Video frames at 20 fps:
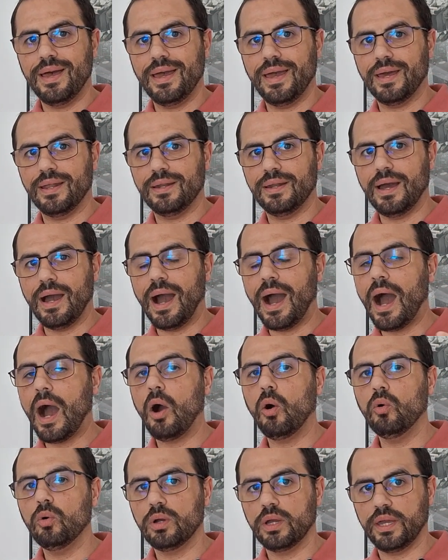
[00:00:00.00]
and
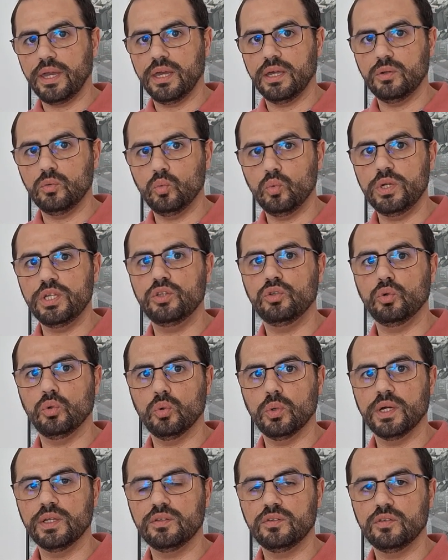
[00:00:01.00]
how can we
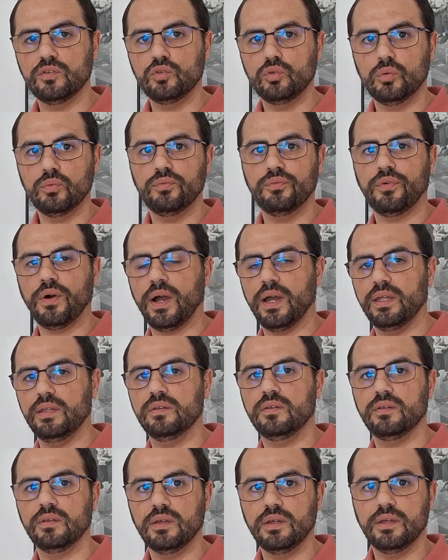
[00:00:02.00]
do it to
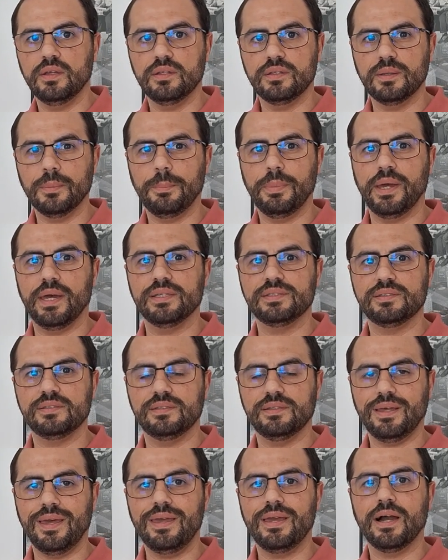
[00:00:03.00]
find the
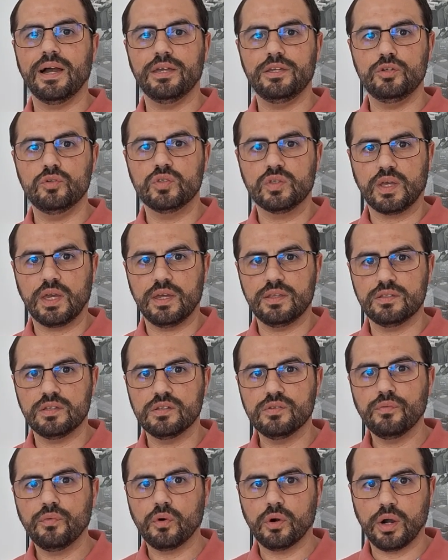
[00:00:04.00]
best AI use
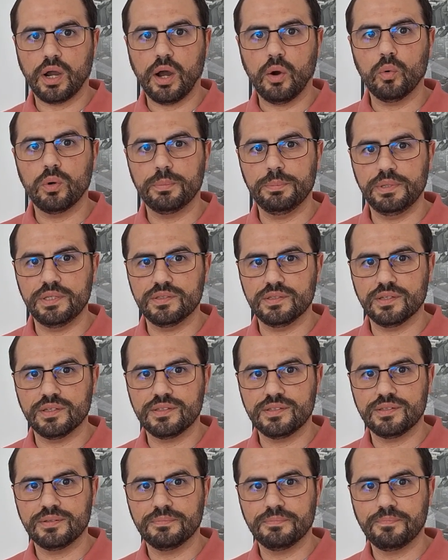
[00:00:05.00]
cases for our
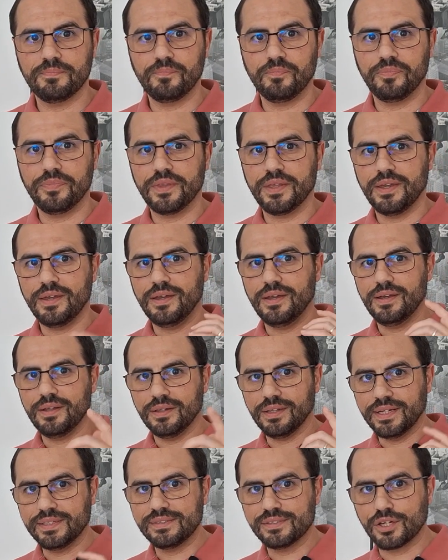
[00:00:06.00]
business.
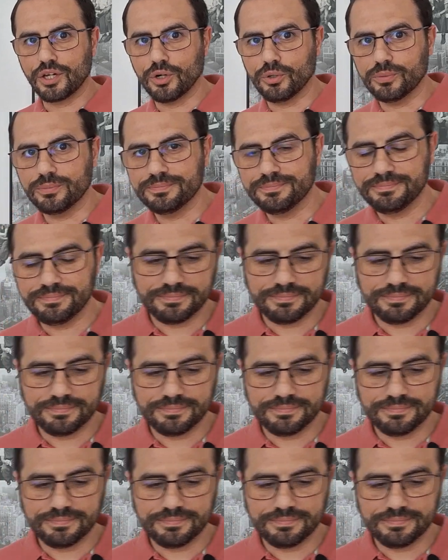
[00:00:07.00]
Let's go.